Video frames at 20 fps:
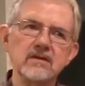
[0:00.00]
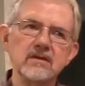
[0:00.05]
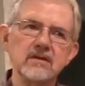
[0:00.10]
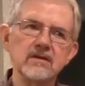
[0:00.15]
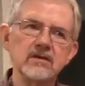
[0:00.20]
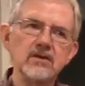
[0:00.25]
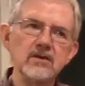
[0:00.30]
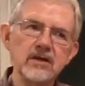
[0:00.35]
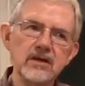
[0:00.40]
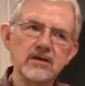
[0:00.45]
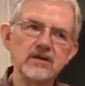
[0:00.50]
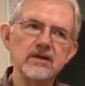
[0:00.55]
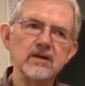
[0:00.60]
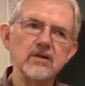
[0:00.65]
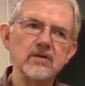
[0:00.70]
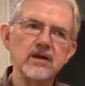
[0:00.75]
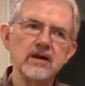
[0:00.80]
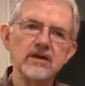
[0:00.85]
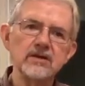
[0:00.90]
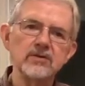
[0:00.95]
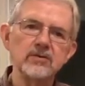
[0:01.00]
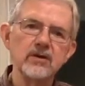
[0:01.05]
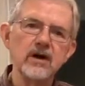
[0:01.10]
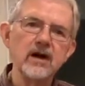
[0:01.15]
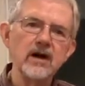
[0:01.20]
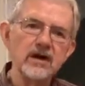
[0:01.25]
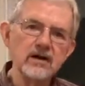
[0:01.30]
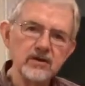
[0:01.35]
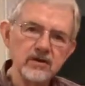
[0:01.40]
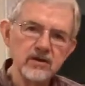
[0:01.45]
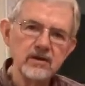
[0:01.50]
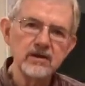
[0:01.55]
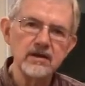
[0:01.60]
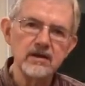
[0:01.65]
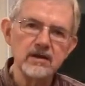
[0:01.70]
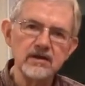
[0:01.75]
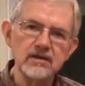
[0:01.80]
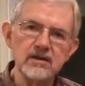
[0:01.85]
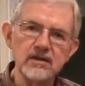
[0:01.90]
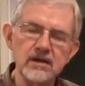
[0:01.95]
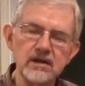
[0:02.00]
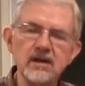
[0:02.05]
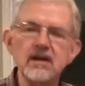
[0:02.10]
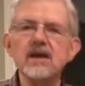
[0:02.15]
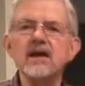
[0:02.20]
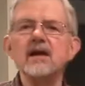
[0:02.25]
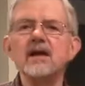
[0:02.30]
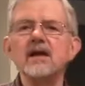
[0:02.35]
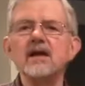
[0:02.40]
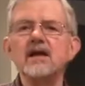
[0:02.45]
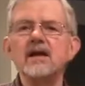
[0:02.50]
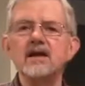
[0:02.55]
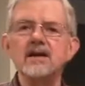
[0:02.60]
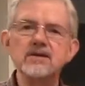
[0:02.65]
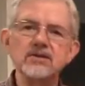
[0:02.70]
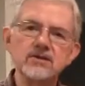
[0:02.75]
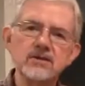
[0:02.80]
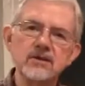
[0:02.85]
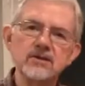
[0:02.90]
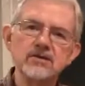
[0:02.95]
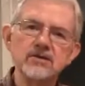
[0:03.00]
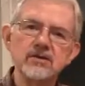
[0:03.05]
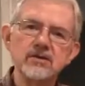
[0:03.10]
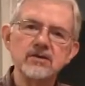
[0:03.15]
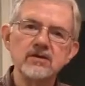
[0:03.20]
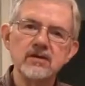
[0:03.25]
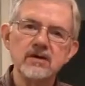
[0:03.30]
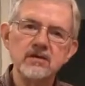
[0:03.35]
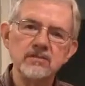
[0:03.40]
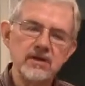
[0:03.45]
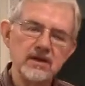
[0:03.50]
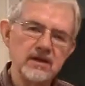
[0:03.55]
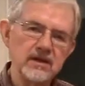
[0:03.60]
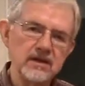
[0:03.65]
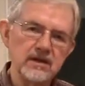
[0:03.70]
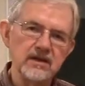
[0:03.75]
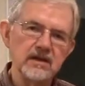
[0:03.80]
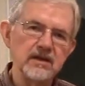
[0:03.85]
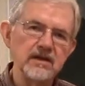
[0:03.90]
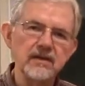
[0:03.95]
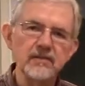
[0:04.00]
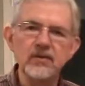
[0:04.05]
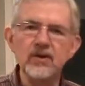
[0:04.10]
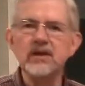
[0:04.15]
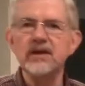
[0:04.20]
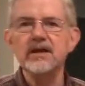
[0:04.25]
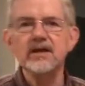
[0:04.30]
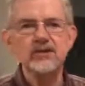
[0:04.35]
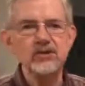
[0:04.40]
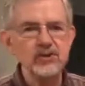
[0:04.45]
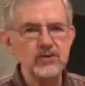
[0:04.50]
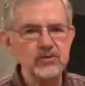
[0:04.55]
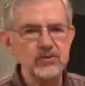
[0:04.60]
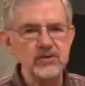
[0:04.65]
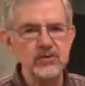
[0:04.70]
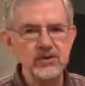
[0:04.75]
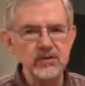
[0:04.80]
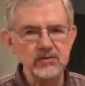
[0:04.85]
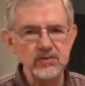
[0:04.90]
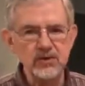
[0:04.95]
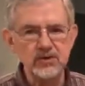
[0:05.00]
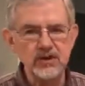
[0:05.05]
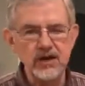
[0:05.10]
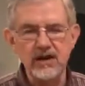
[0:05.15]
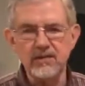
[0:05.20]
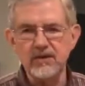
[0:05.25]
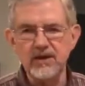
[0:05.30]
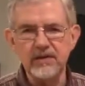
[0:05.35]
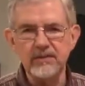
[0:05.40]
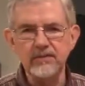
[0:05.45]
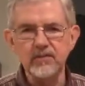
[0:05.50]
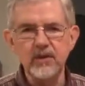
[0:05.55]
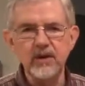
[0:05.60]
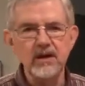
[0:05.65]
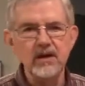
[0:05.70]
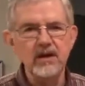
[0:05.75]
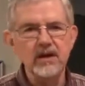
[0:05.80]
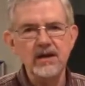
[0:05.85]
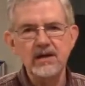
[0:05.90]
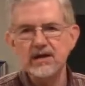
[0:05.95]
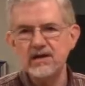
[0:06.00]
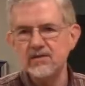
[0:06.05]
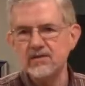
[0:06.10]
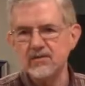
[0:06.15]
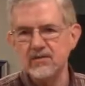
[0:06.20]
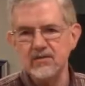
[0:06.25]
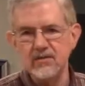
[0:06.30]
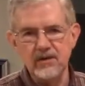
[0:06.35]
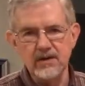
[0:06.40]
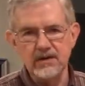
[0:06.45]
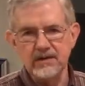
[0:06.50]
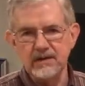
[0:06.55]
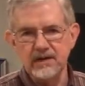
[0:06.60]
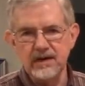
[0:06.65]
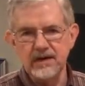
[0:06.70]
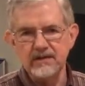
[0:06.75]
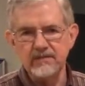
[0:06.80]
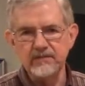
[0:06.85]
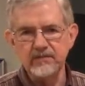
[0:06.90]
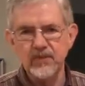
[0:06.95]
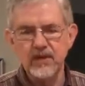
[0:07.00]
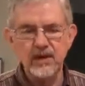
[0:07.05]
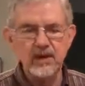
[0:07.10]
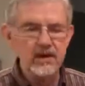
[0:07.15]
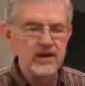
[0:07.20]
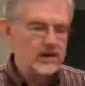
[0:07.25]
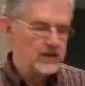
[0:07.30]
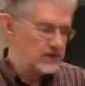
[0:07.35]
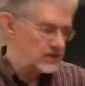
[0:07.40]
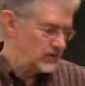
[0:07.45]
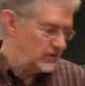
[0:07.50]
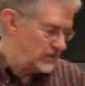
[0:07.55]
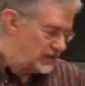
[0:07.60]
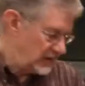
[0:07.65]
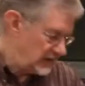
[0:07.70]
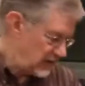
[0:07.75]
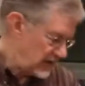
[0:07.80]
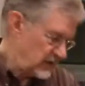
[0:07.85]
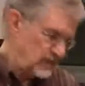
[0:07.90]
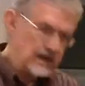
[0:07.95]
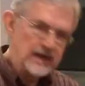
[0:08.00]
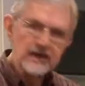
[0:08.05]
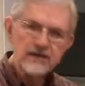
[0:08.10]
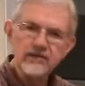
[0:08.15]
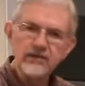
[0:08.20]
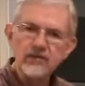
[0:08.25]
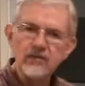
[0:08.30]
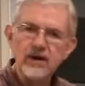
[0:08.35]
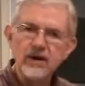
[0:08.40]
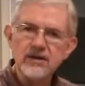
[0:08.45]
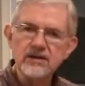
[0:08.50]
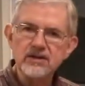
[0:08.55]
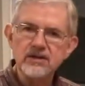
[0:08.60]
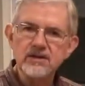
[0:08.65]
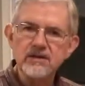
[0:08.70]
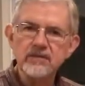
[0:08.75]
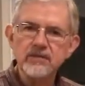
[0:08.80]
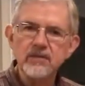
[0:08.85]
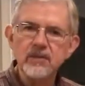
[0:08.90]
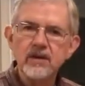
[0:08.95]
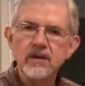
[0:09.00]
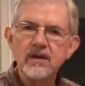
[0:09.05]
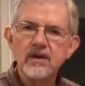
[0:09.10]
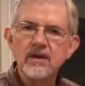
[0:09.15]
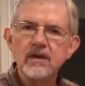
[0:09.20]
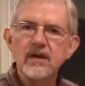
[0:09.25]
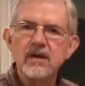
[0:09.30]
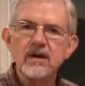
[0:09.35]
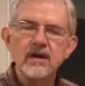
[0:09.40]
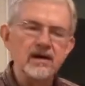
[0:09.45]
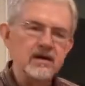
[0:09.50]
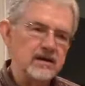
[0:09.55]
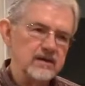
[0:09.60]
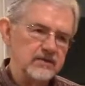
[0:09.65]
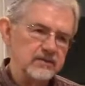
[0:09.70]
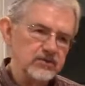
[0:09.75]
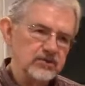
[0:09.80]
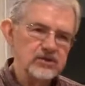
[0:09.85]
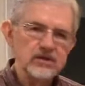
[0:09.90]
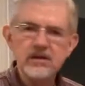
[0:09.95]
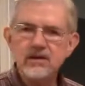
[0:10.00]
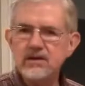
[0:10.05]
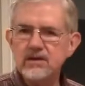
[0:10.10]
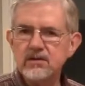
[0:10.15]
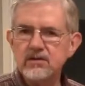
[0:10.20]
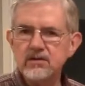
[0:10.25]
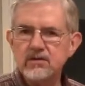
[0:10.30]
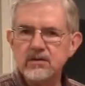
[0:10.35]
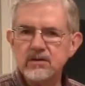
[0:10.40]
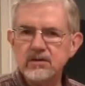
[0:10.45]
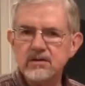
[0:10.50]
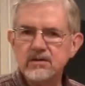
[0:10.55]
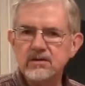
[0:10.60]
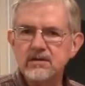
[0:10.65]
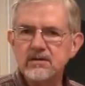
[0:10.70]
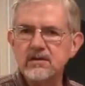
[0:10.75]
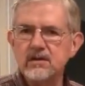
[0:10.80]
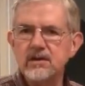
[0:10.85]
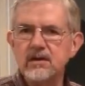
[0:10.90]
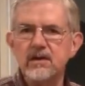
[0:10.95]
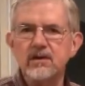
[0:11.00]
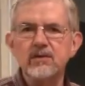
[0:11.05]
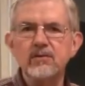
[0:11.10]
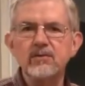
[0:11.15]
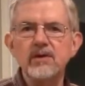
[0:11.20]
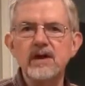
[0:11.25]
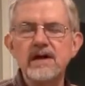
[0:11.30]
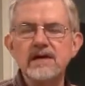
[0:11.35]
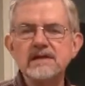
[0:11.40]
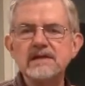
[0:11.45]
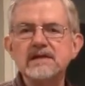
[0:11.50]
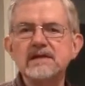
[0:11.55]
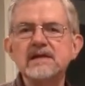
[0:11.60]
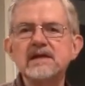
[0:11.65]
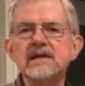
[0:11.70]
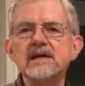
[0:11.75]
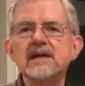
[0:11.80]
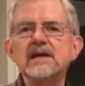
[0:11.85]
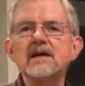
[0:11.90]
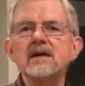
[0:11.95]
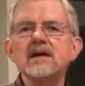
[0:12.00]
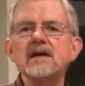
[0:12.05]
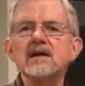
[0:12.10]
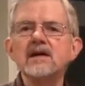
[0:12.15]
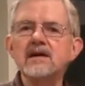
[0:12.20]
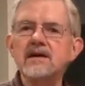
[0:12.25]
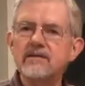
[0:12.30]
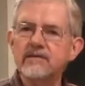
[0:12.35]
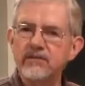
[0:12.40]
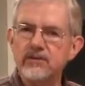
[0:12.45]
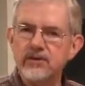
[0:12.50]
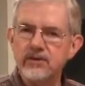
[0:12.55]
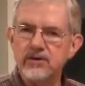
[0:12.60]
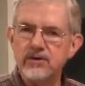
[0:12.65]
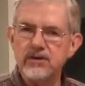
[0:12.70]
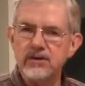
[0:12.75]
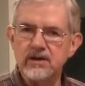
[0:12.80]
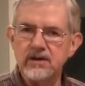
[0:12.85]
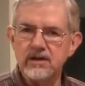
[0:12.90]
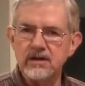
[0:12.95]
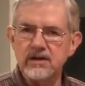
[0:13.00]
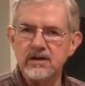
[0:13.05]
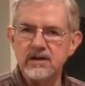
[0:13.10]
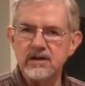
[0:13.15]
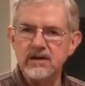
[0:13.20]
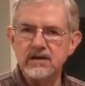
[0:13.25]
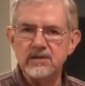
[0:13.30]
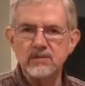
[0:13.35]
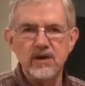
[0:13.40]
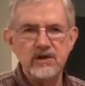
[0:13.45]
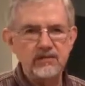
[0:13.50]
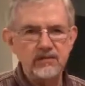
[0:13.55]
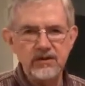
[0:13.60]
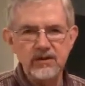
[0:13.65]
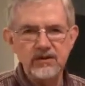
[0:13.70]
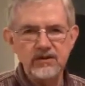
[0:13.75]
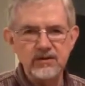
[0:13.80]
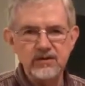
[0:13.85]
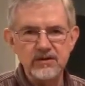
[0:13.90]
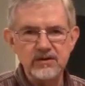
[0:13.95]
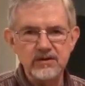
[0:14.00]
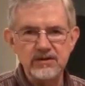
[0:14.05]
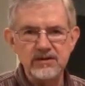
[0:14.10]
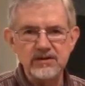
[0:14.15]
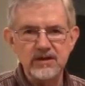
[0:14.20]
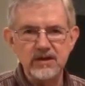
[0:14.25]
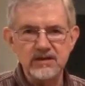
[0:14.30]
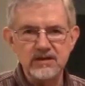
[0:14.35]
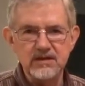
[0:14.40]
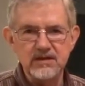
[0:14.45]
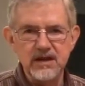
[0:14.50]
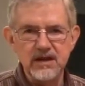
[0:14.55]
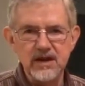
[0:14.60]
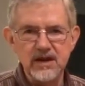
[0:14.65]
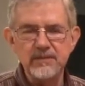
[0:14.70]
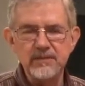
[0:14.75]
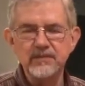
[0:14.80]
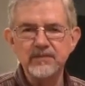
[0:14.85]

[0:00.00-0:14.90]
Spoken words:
cookie dough onto a hot cookie sheet, it starts to cook immediately, and that screws up your timing, and you don't want that. So anyway, thanks for watching. Snickerdoodles, a great comfort cookie, as my friend Christy said today.